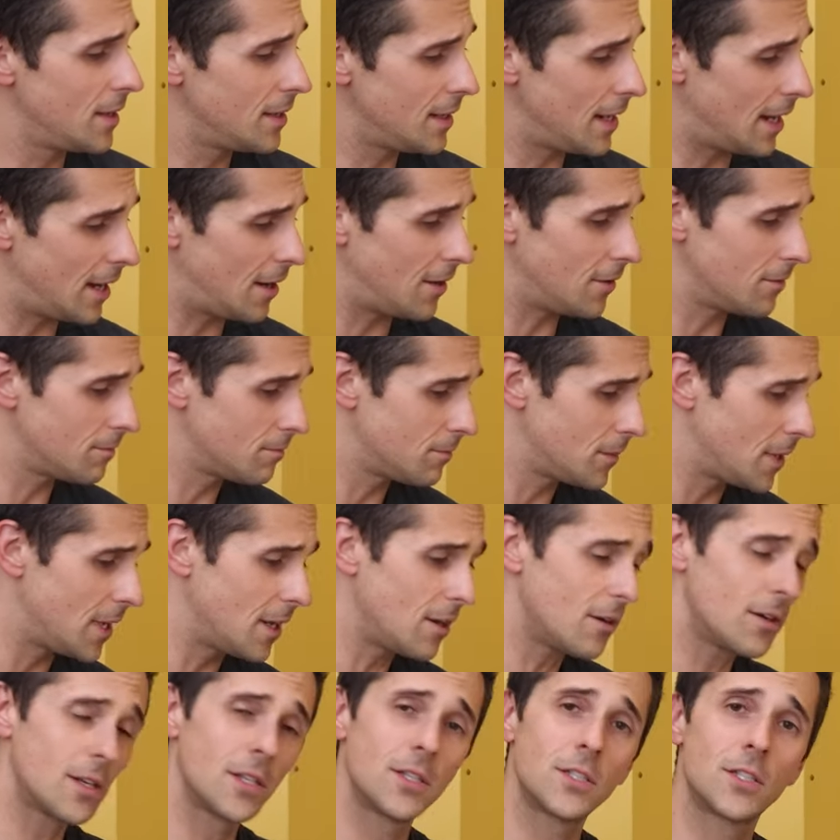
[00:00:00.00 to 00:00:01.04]
Now,
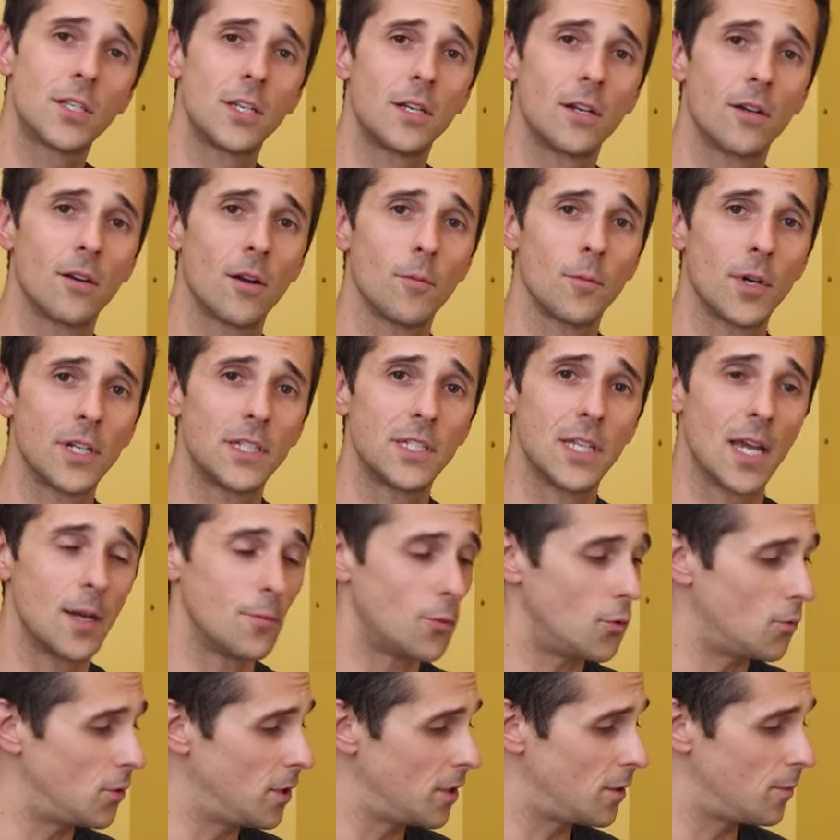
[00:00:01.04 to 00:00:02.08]
here it is here on my
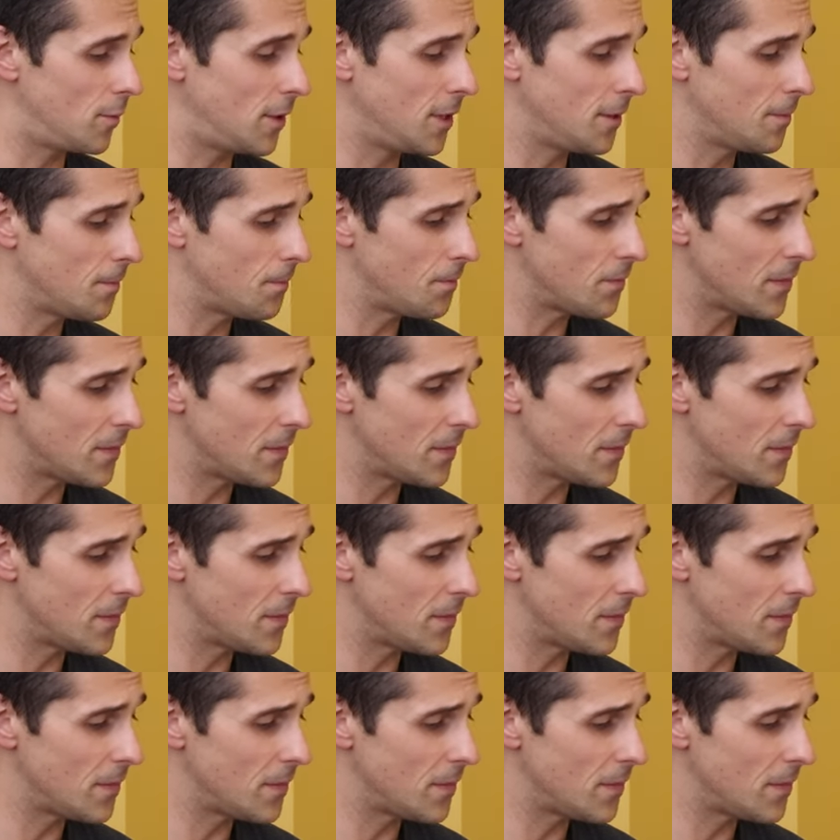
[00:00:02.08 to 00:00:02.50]
table with me.